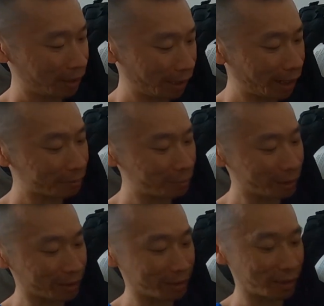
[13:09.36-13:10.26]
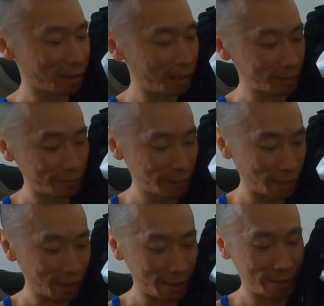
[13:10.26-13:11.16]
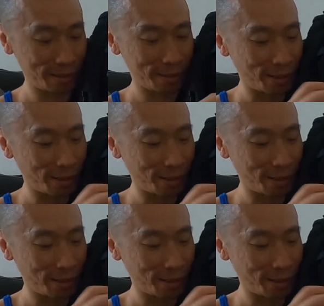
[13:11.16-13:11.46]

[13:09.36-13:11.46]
And with all of their